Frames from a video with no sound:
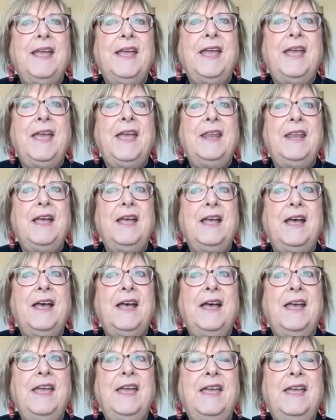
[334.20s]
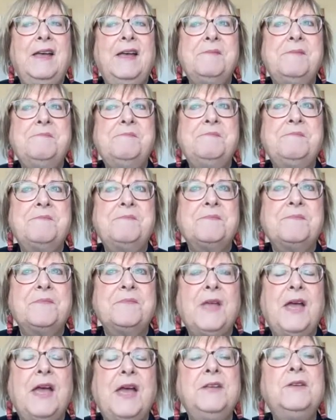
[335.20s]
And I, um,
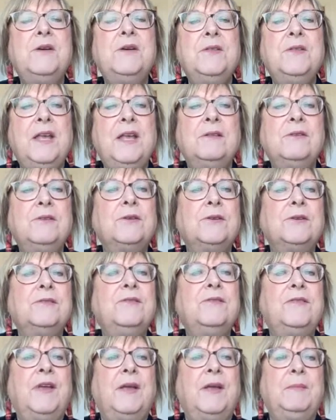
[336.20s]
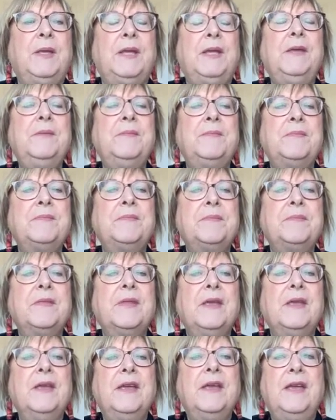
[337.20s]
I know the El Kurd family,
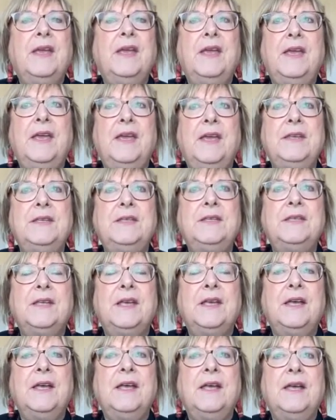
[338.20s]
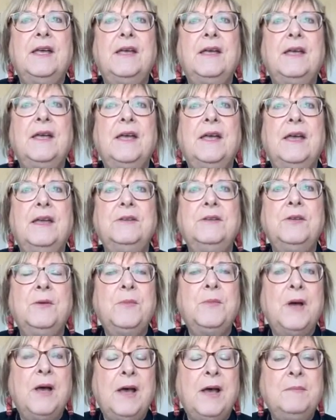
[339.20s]
and uh, I know
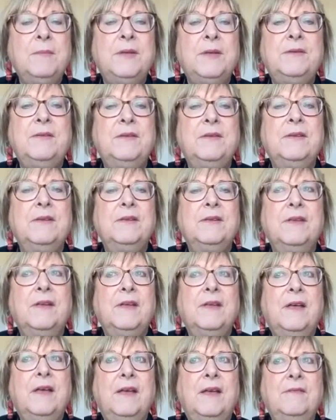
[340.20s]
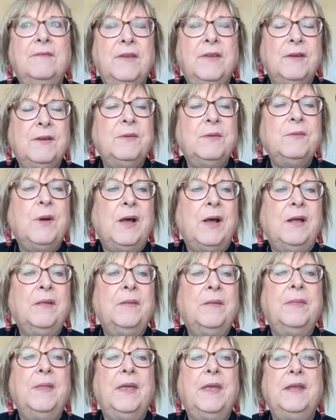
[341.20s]
Muhammad uh, very
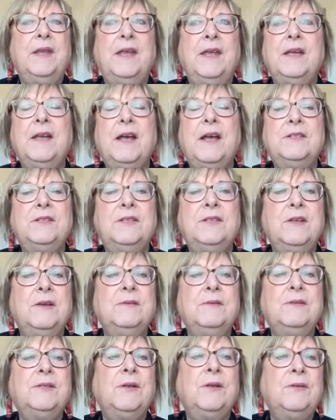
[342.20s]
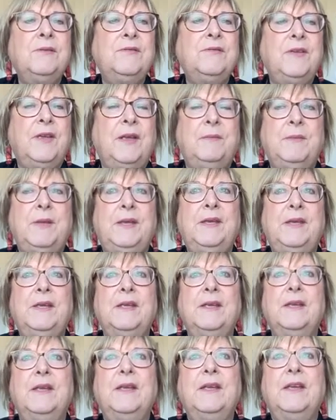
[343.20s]
well, and I got to know his whole family.
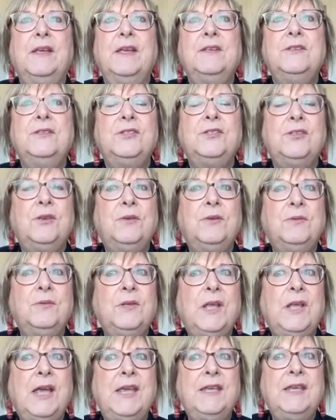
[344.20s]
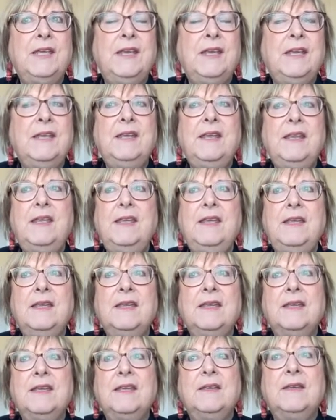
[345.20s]
So, like
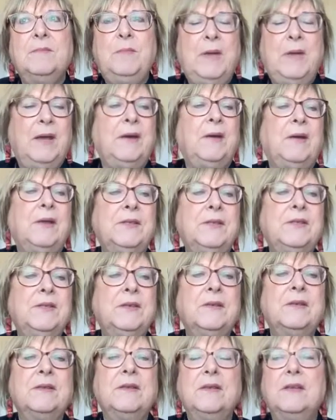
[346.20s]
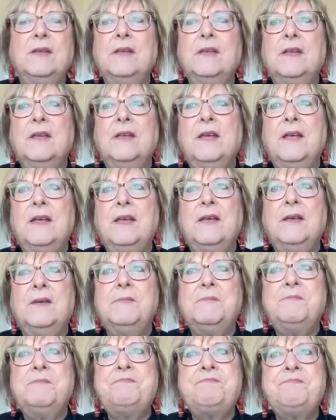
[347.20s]
any parent,
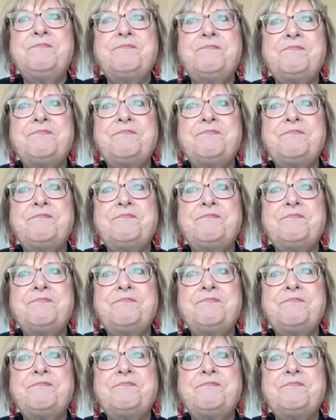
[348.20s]
um,